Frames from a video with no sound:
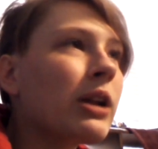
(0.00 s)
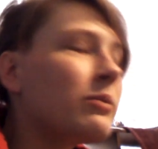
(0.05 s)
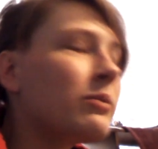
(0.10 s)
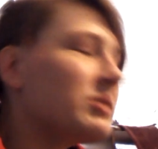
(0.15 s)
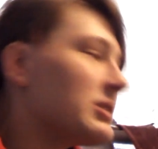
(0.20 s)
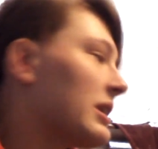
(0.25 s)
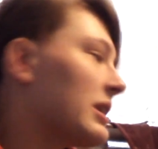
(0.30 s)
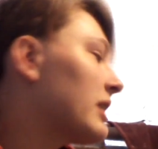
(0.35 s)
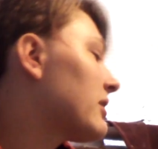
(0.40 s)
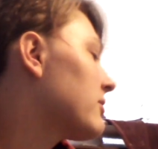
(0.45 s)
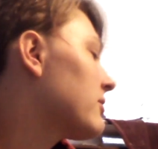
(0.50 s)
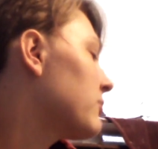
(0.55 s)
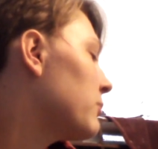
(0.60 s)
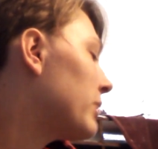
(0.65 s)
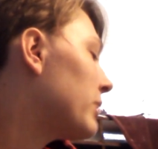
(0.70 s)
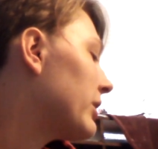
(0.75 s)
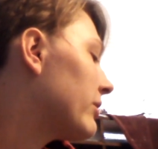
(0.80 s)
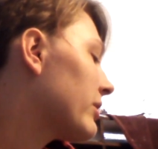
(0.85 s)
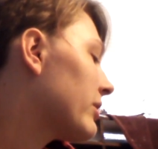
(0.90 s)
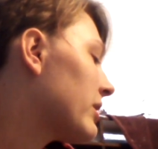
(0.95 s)
but not when
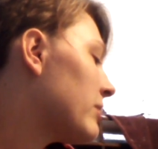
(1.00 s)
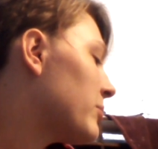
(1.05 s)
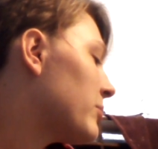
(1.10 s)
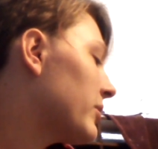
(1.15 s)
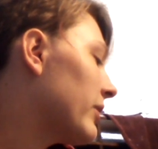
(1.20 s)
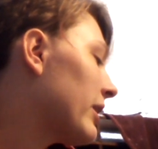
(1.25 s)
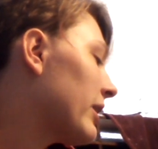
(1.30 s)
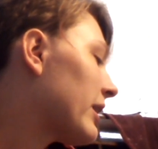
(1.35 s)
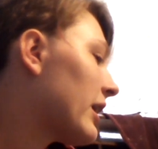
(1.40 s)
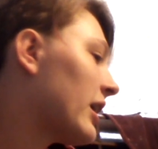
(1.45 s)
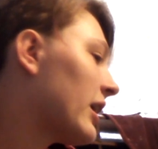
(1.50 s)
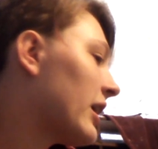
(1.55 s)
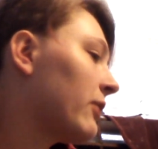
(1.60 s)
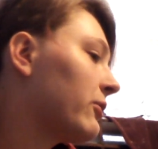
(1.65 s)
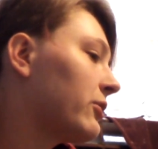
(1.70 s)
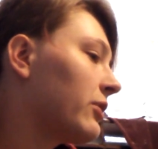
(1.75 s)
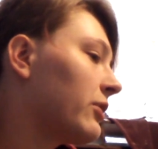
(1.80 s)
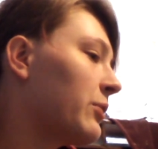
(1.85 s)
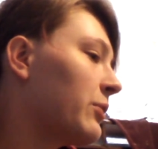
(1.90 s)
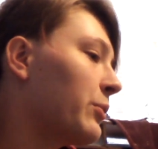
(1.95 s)
I was like wearing
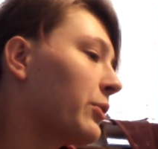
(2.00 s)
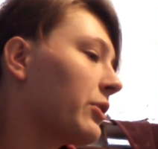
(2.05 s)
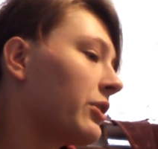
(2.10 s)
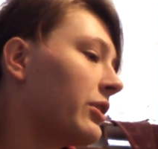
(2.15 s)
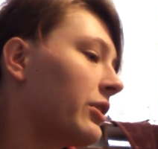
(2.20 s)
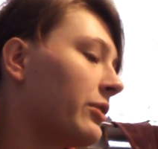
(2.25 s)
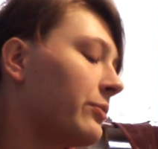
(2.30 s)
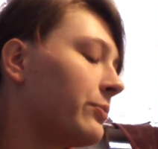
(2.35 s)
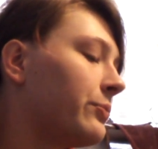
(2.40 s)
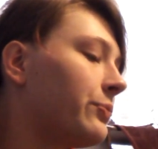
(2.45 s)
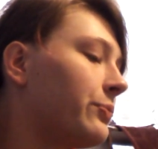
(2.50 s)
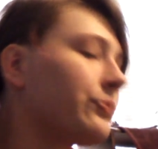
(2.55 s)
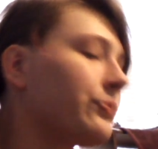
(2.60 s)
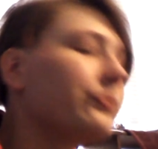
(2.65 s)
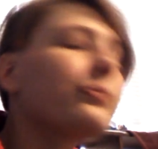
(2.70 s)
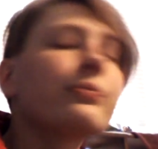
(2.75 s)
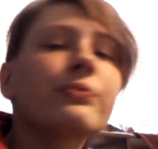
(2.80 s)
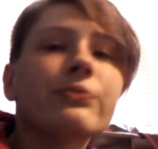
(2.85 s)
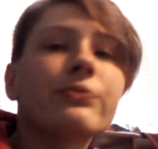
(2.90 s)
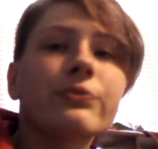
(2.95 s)
it, but like after I
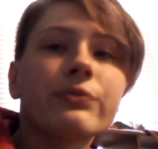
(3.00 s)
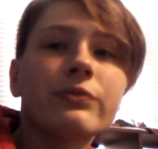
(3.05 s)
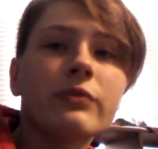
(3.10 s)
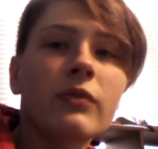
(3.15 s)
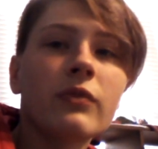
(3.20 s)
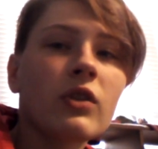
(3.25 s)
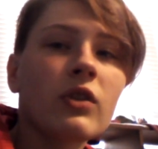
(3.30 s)
wore it.